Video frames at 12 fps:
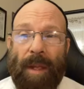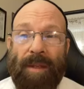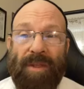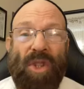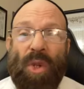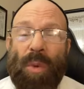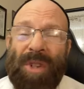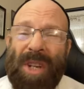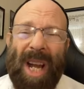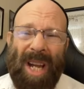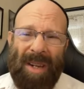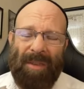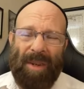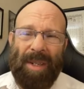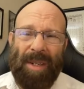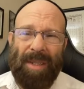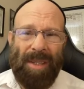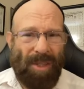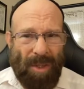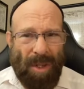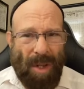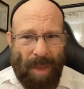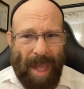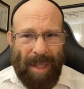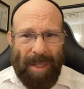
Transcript: is a Jewish convert. Did you know that?